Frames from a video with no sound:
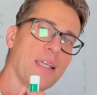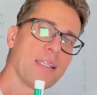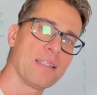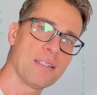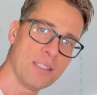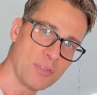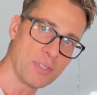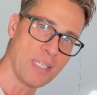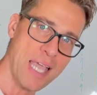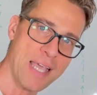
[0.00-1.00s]
The
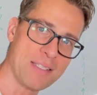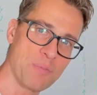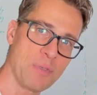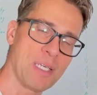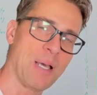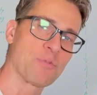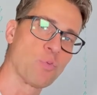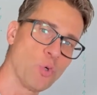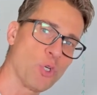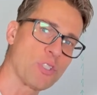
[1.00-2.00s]
liver, as it
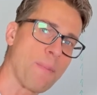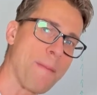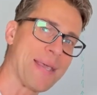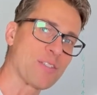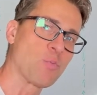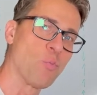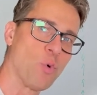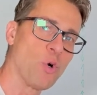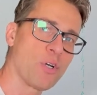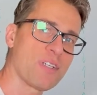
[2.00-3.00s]
becomes worse, makes
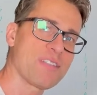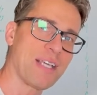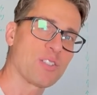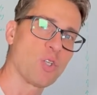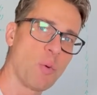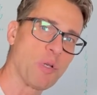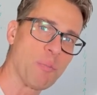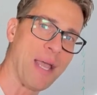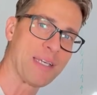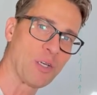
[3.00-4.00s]
more sex hormone
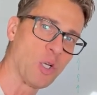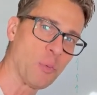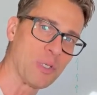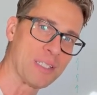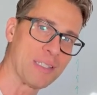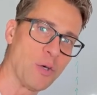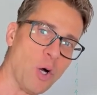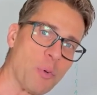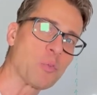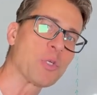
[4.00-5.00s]
binding globulin, the
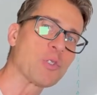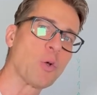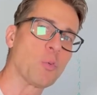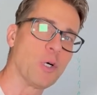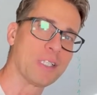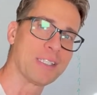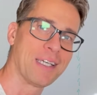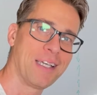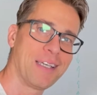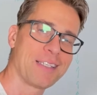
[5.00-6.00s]
hormone we don't want.
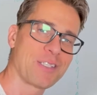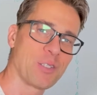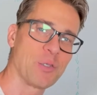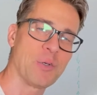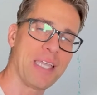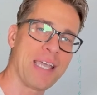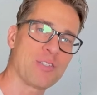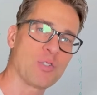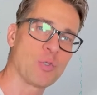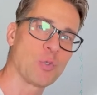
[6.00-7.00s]
So
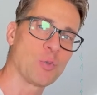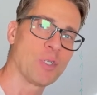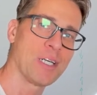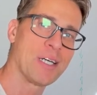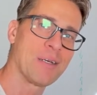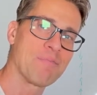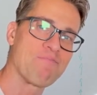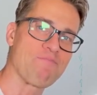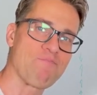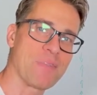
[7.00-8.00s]
as you
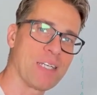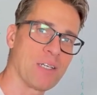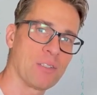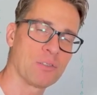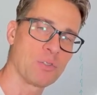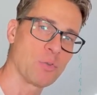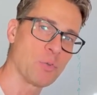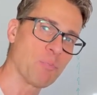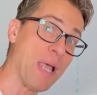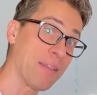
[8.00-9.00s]
um, you know,
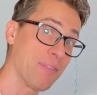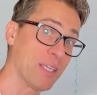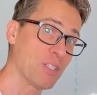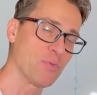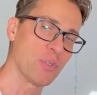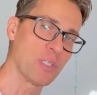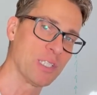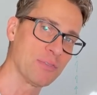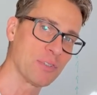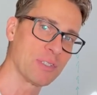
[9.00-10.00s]
do bad things for your
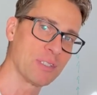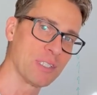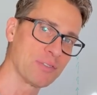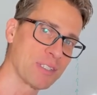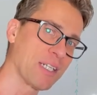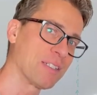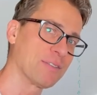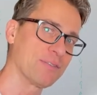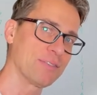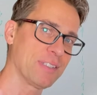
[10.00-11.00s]
liver, the liver kind
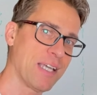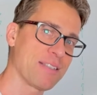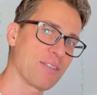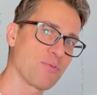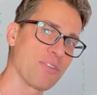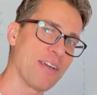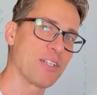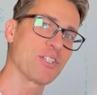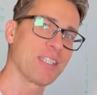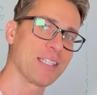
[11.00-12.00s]
of has this
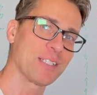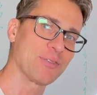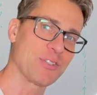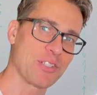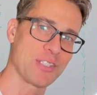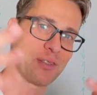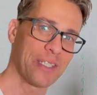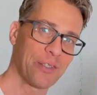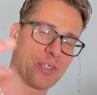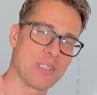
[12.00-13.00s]
revenge thing of just, you know,
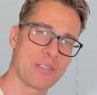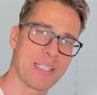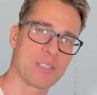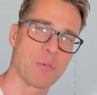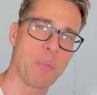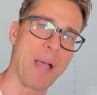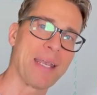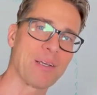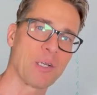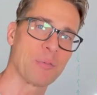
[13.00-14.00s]
increasing your sex hormone
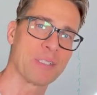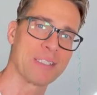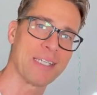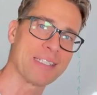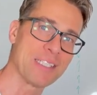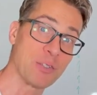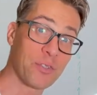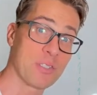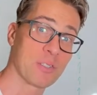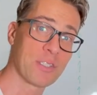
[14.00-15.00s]
binding globulin and
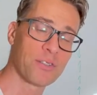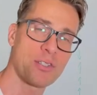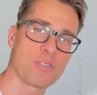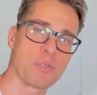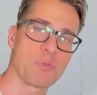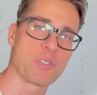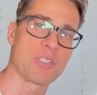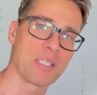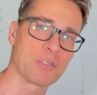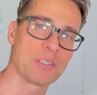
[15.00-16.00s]
decreasing your testosterone, which is
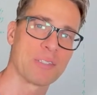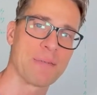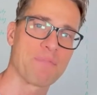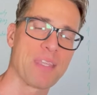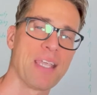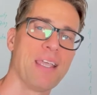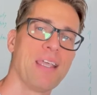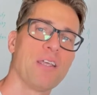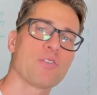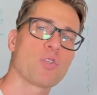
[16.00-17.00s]
not good, right?
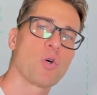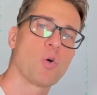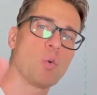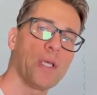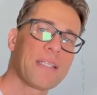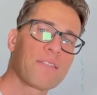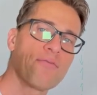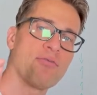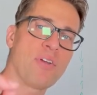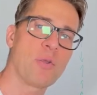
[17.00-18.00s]
So it's
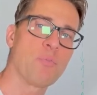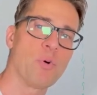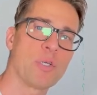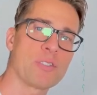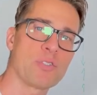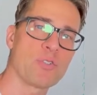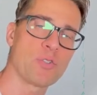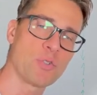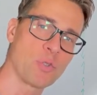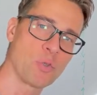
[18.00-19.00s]
very important
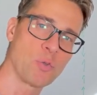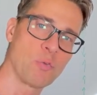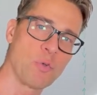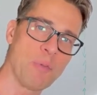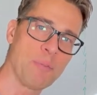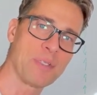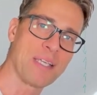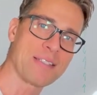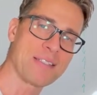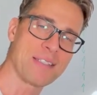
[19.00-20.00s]
to remember
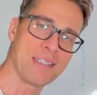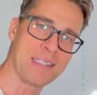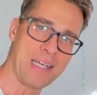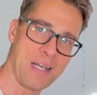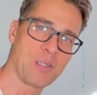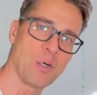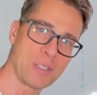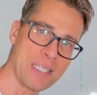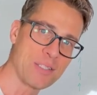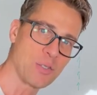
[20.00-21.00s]
this, that alcohol
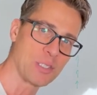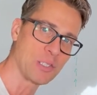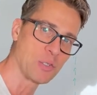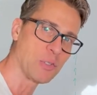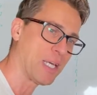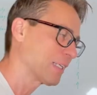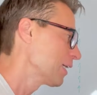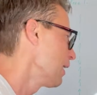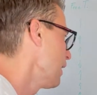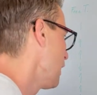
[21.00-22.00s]
can certainly do that.